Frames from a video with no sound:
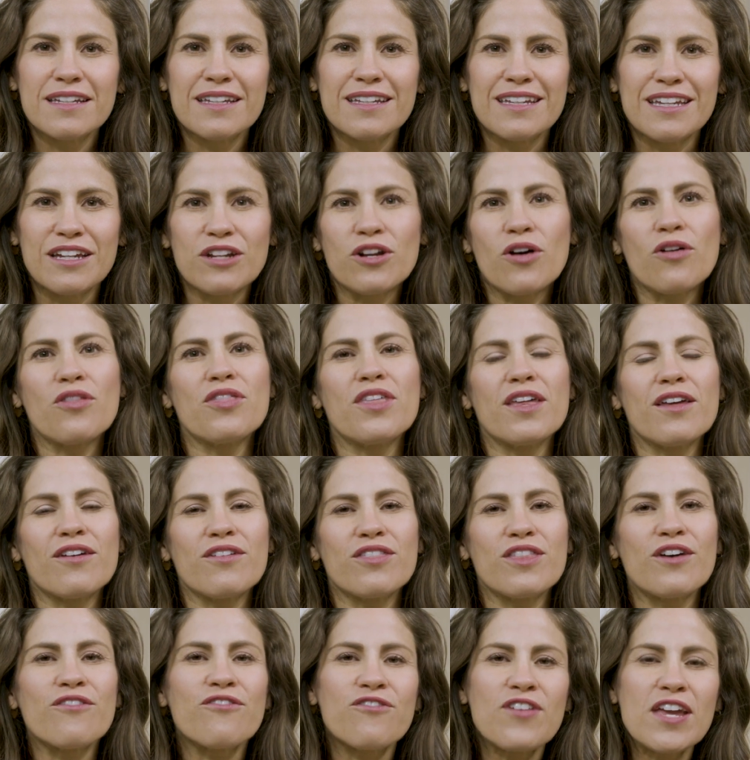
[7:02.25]

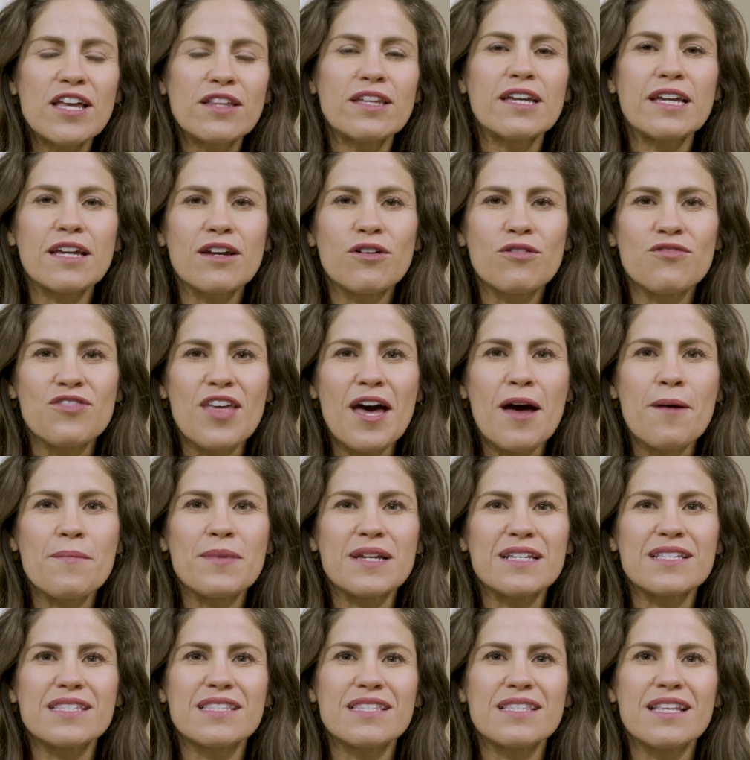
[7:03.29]
The feeling of them
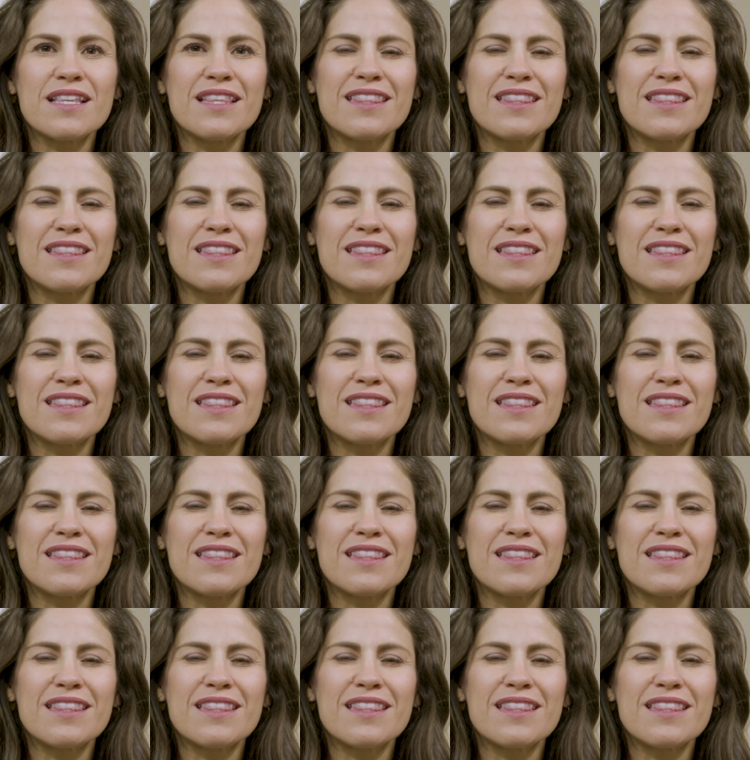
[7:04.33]
is